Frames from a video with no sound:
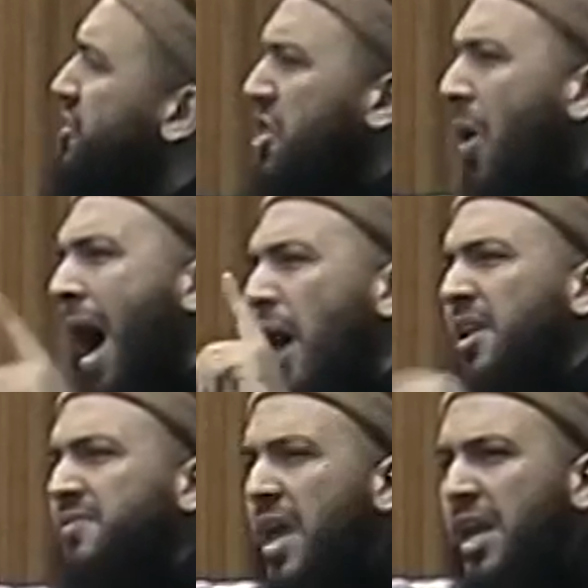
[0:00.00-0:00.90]
Do you know how
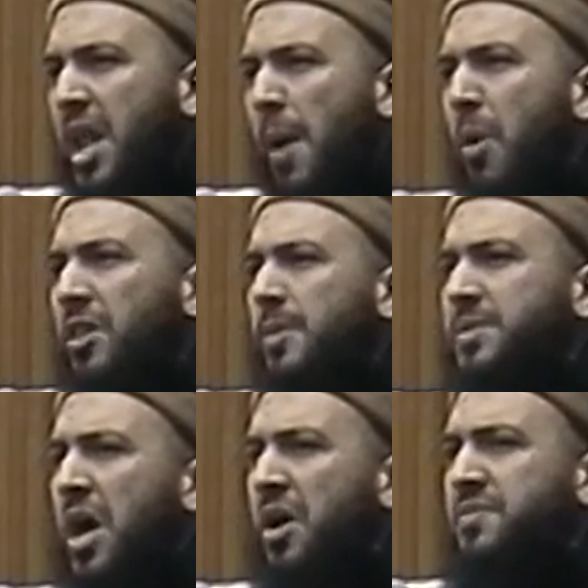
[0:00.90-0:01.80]
they've taken it upon
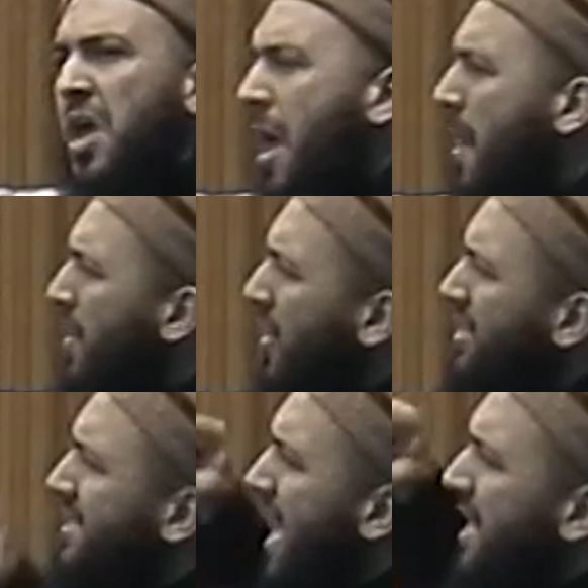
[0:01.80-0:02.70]
themselves?
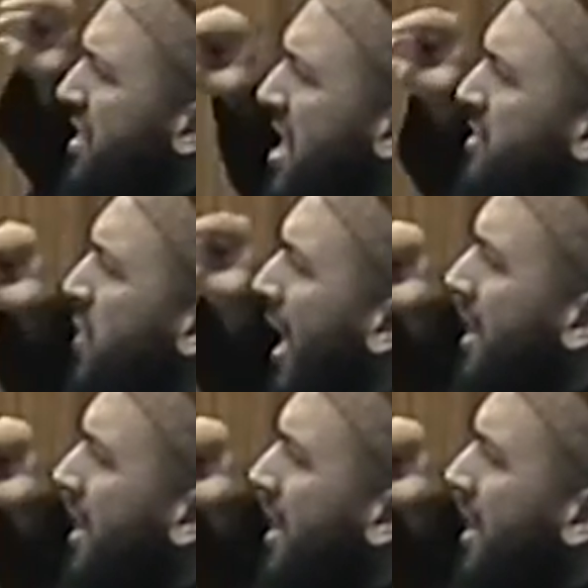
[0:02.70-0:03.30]
Because they turned to